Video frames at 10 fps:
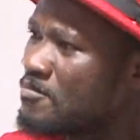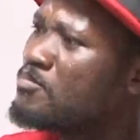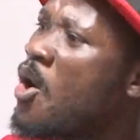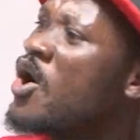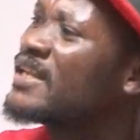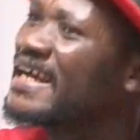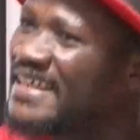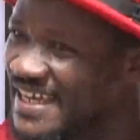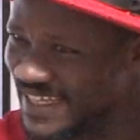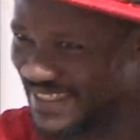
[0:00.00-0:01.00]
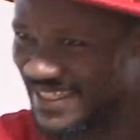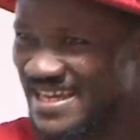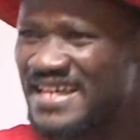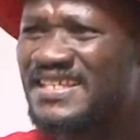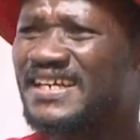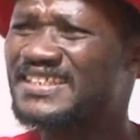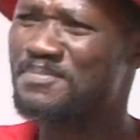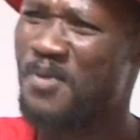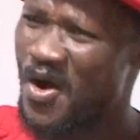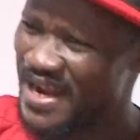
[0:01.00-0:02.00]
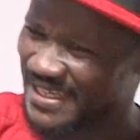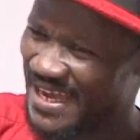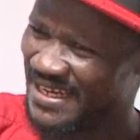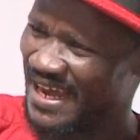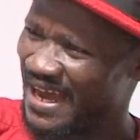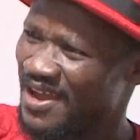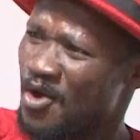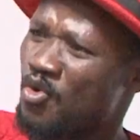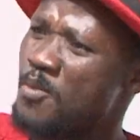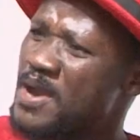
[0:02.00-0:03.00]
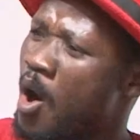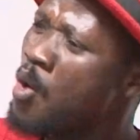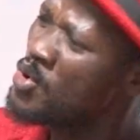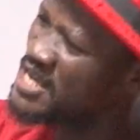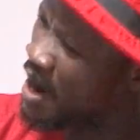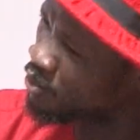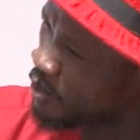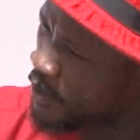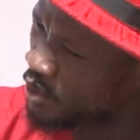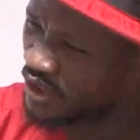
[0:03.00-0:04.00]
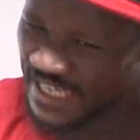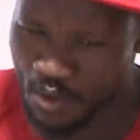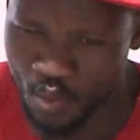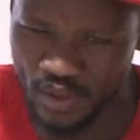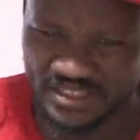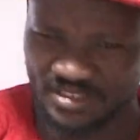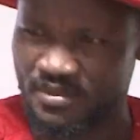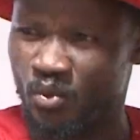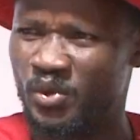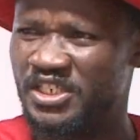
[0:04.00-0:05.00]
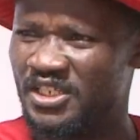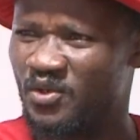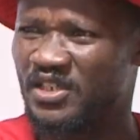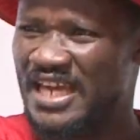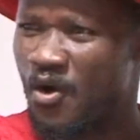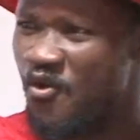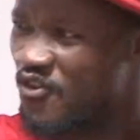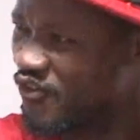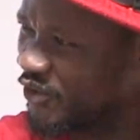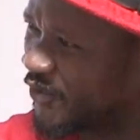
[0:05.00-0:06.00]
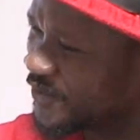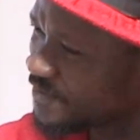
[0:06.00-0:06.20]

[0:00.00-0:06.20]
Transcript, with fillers: Born again. You can say born again, ya. Will be a Hunyan coupon or Jan Quasiasama would you know. Ya wolf for fro.